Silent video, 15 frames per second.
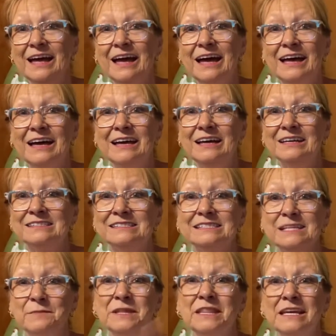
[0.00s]

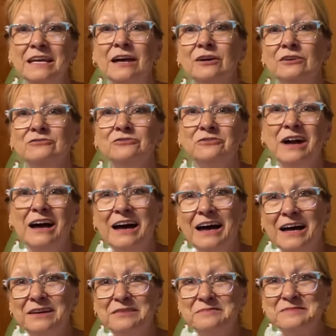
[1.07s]
some of the older
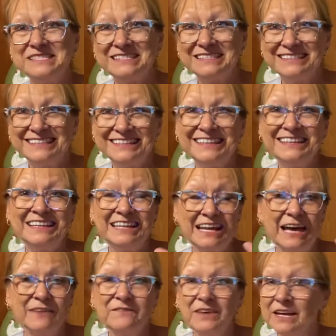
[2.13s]
items that
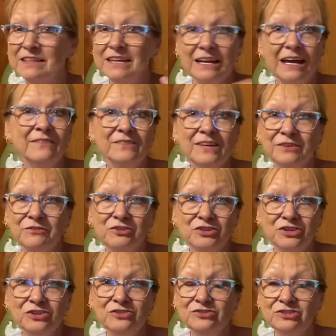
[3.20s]
I found that I've never
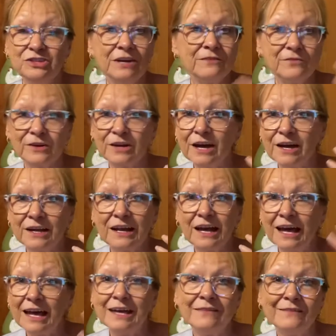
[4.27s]
used yet, forgot
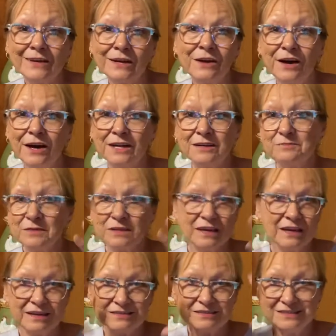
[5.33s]
I even got them
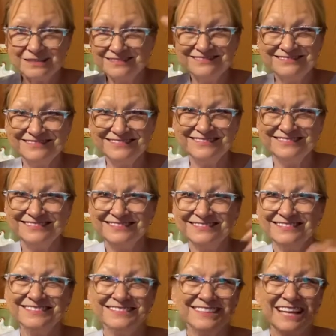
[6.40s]
because
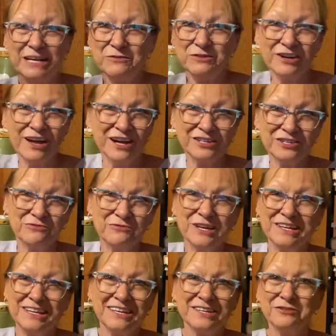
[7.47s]
they were locked
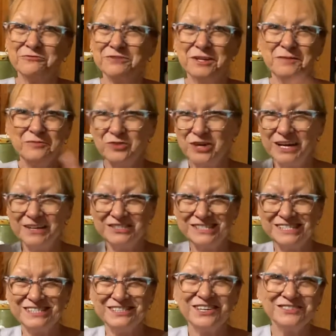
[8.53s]
away in a room where I
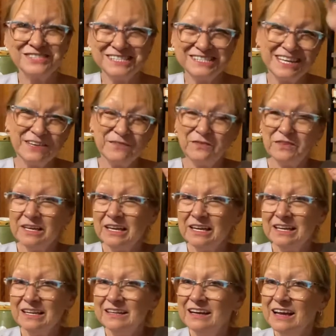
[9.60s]
just throw stuff
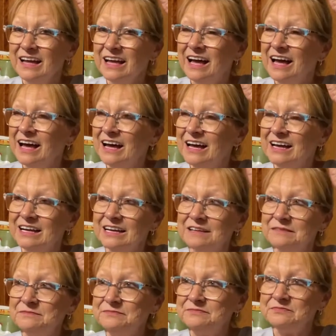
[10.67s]
in.
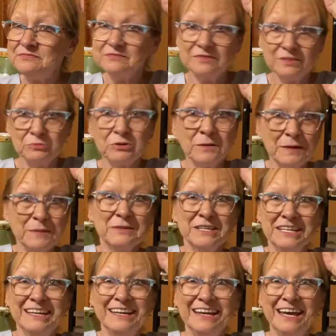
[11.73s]
The room I'm
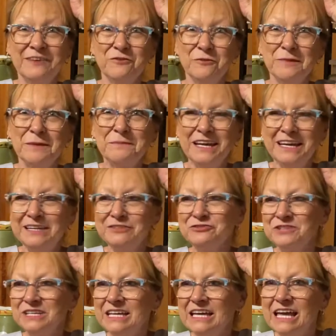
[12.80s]
cleaning out for my
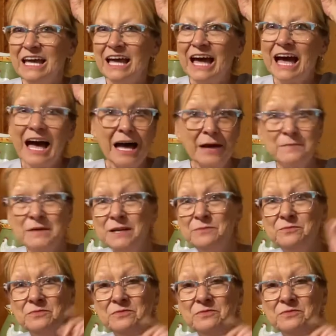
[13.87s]
pantry. I may